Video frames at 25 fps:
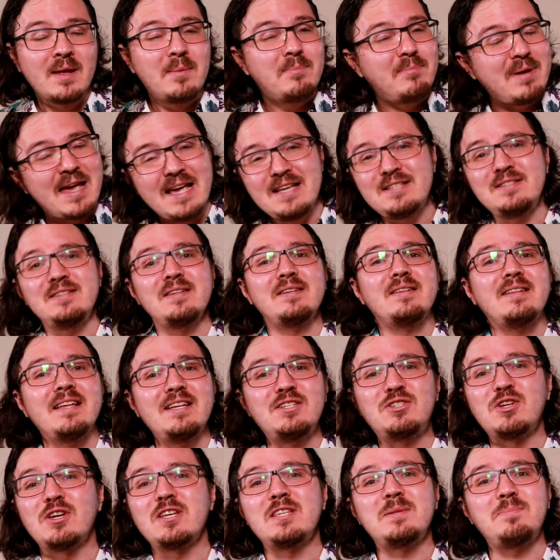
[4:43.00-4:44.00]
basically
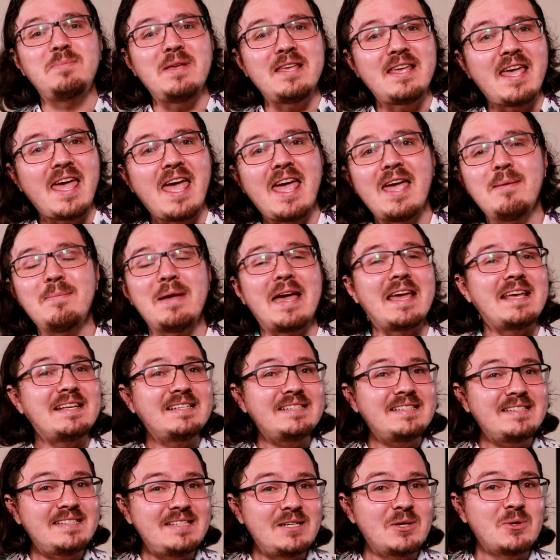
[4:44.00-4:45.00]
just became a
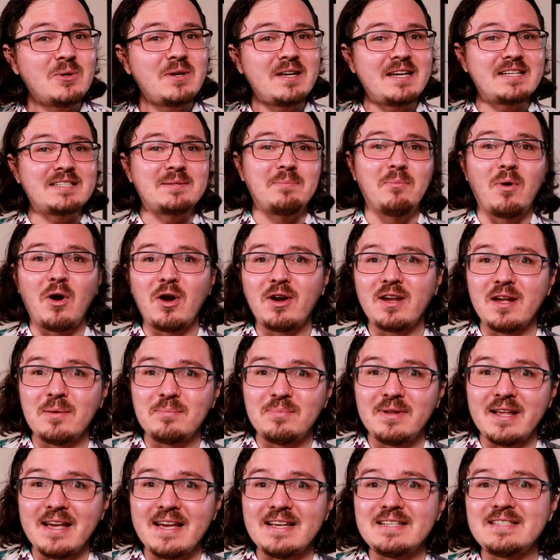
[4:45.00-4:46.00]
serious
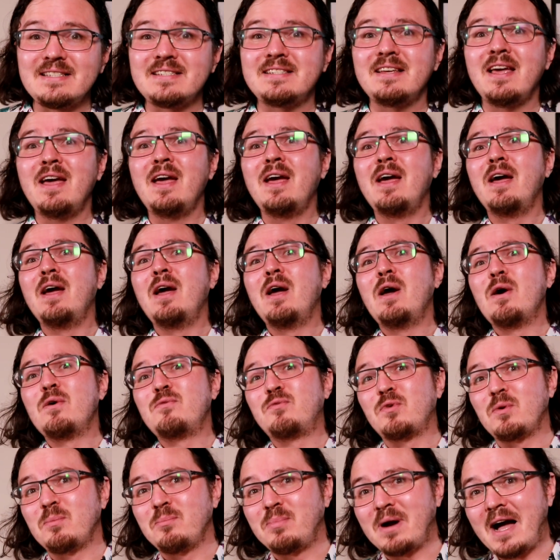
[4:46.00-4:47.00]
marketplace
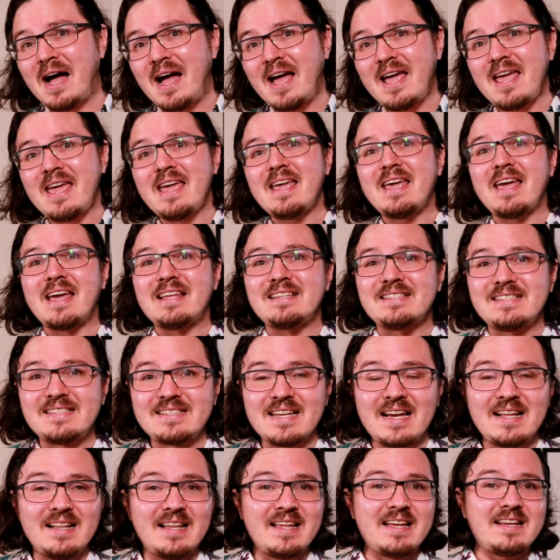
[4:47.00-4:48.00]
for buying and
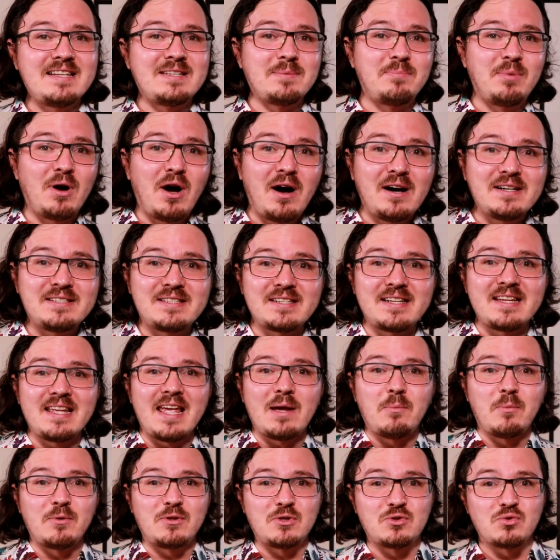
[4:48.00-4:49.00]
selling, depositing
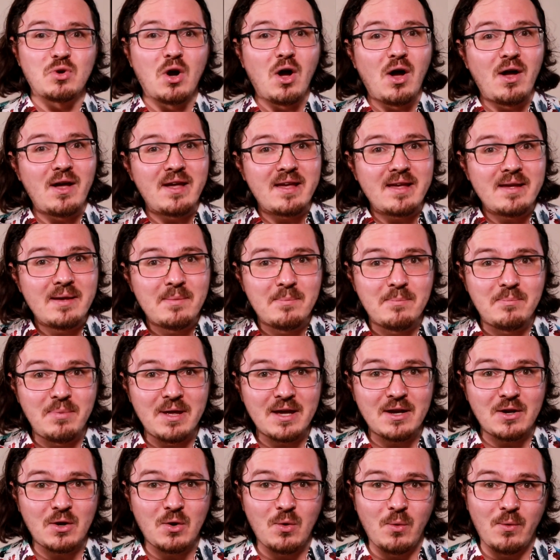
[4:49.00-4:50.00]
and withdrawing
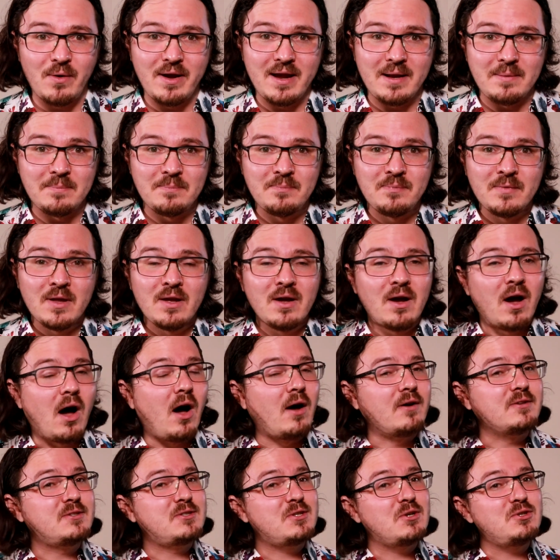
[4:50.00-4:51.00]
Bitcoin.
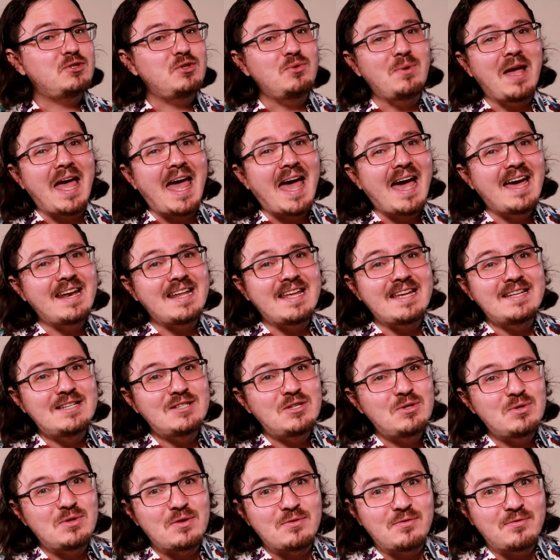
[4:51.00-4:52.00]
Also, to add
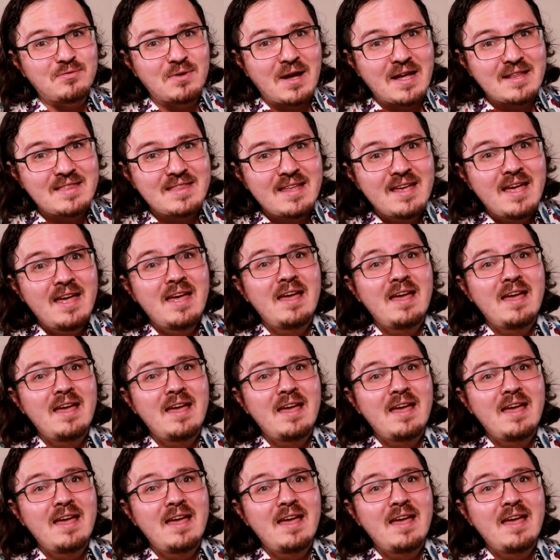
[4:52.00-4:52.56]
into the fun